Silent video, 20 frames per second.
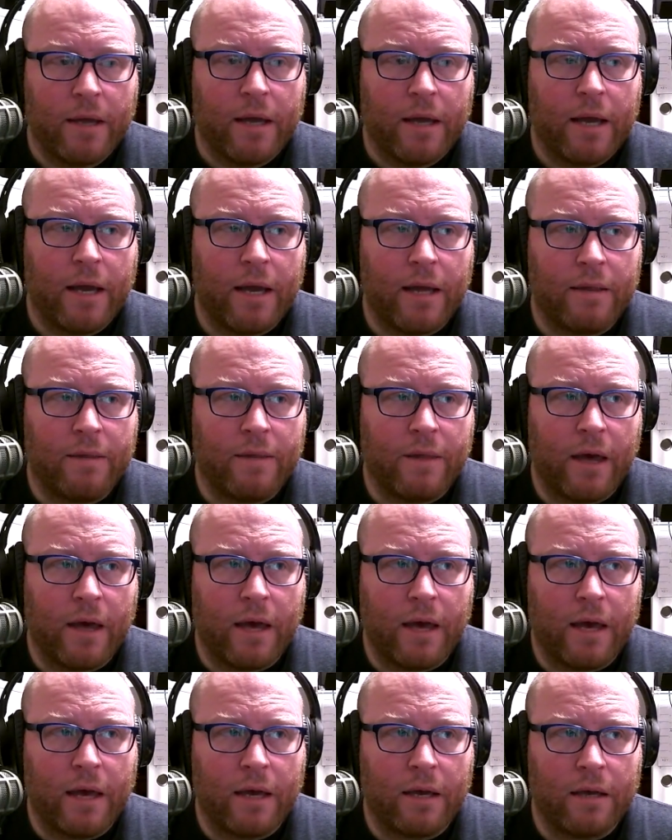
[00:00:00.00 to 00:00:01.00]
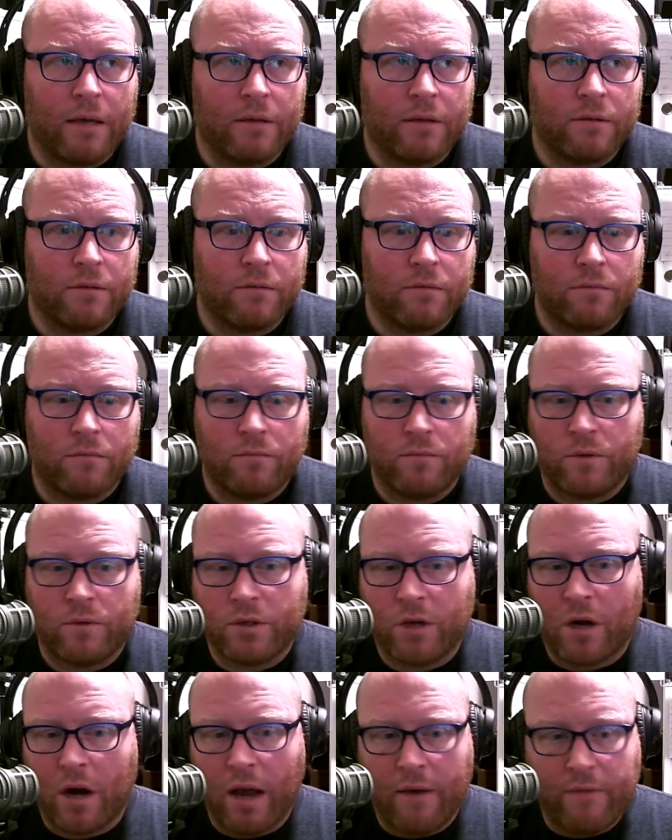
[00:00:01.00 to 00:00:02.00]
and they
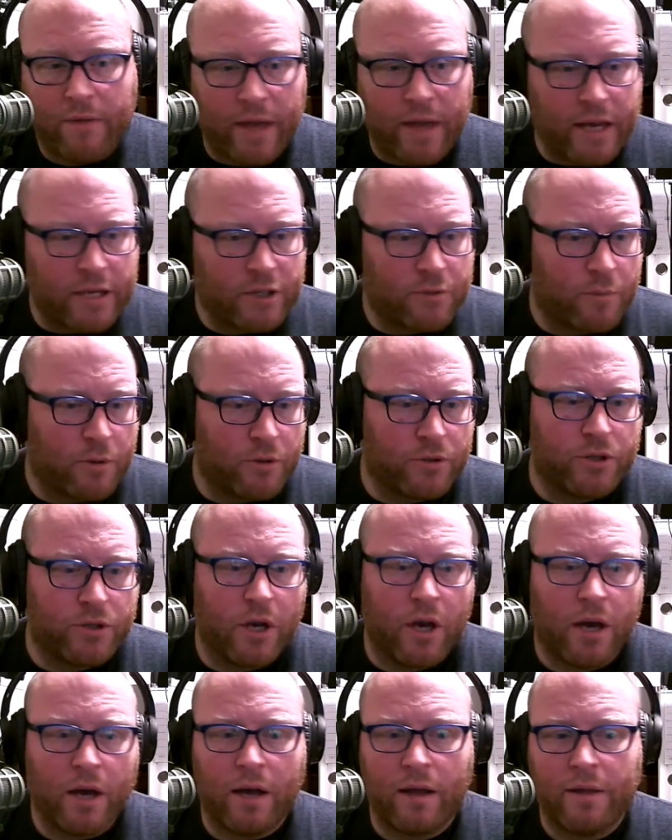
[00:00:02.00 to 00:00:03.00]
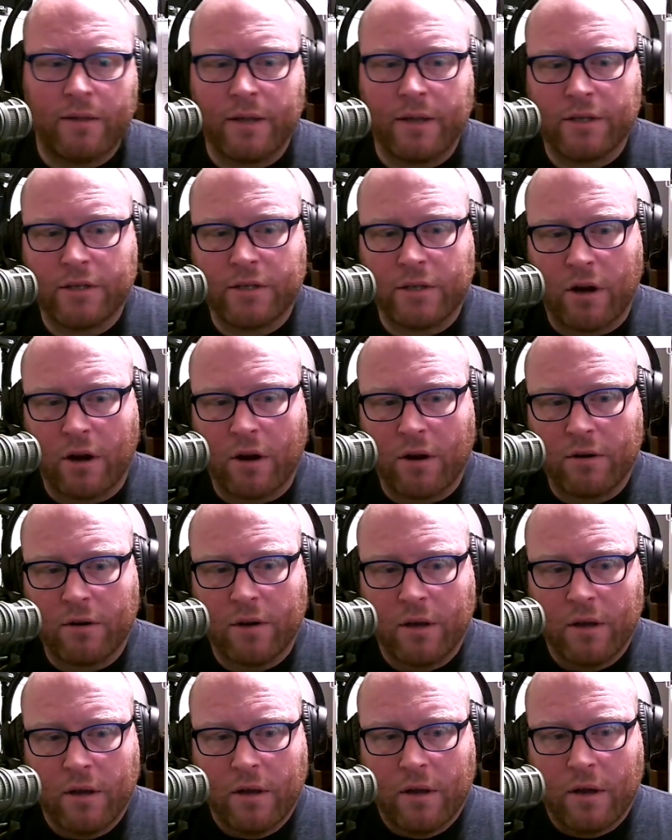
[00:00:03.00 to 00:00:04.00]
start having experts on. They start
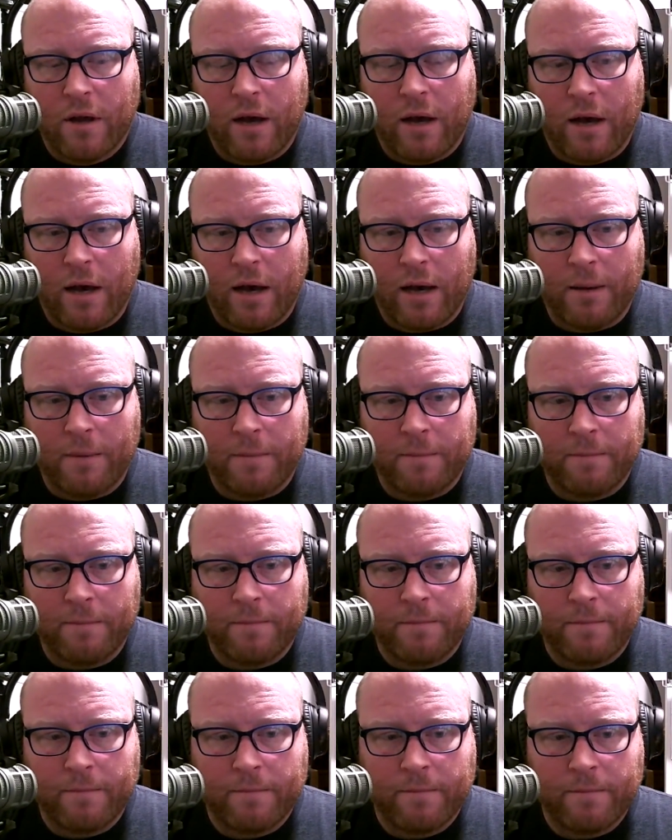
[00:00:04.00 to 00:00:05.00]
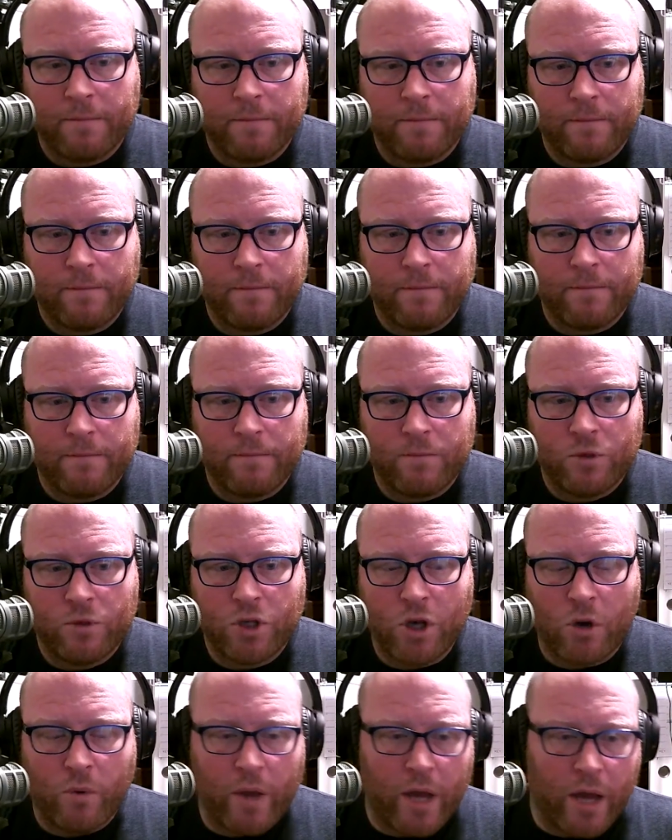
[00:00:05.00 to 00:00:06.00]
um,
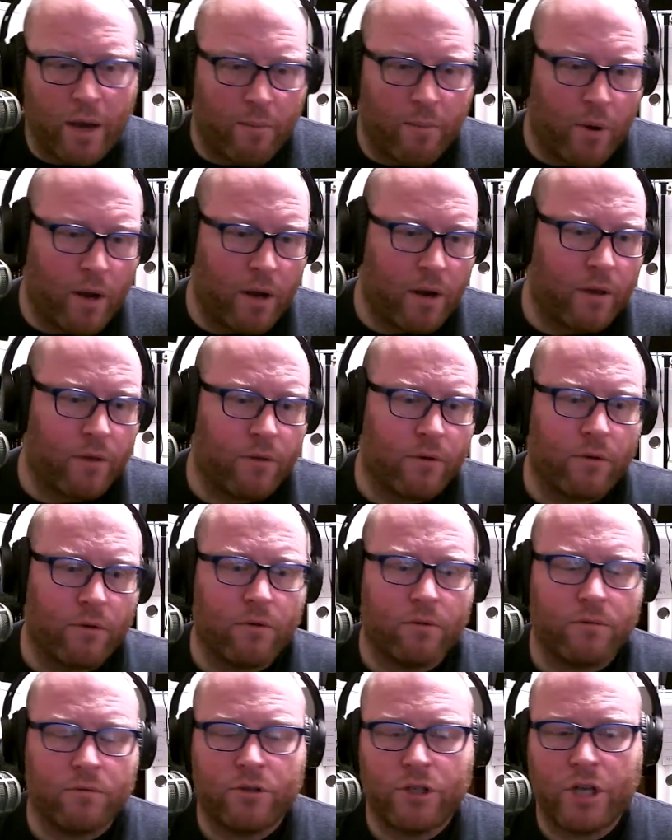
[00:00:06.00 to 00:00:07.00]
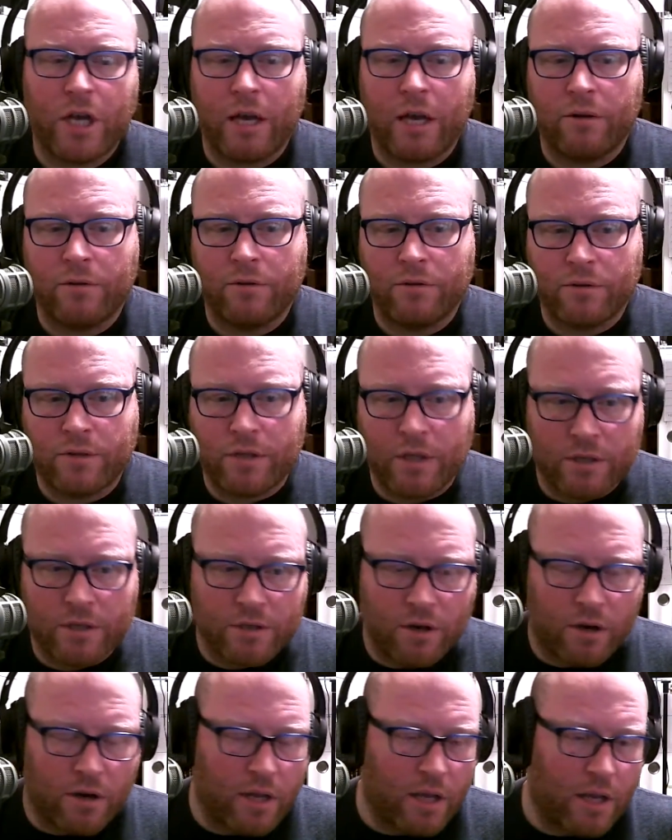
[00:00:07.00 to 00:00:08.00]
showing up on other channels. They
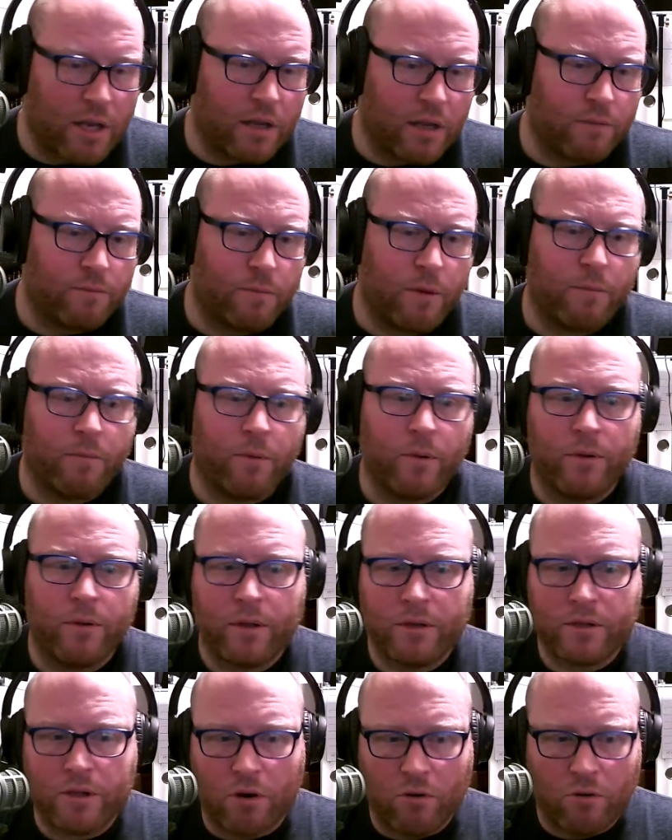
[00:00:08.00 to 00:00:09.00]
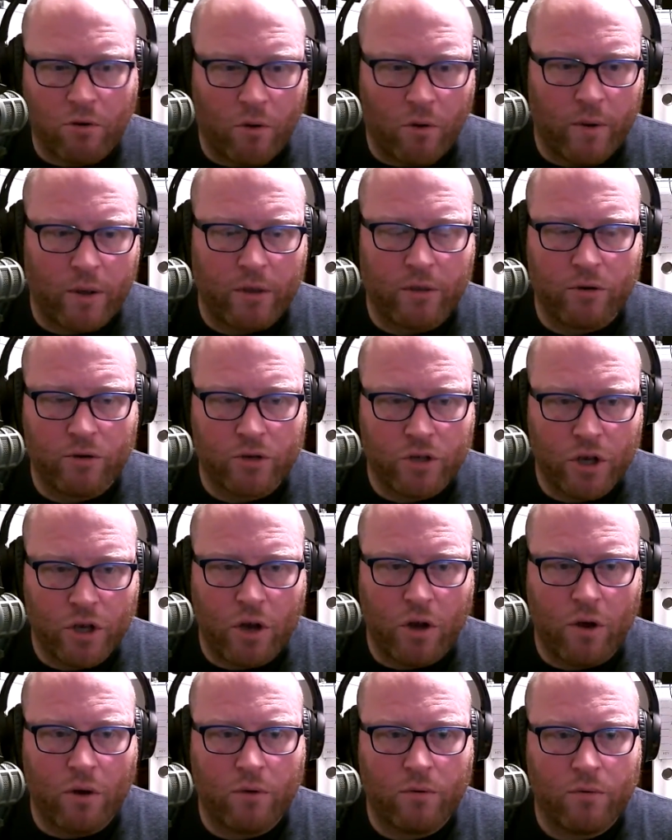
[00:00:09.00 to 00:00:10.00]
start getting people. They start growing their
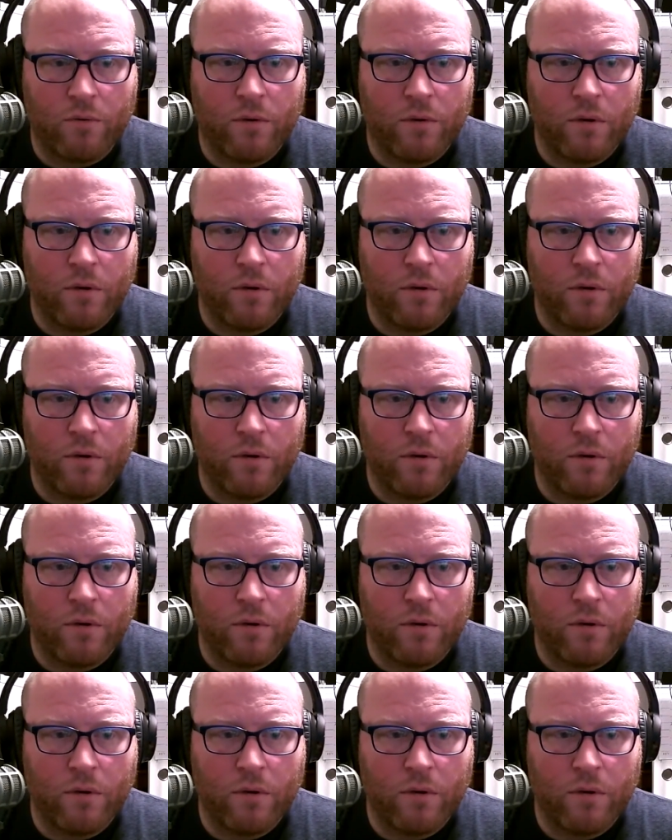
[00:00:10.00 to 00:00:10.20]
show,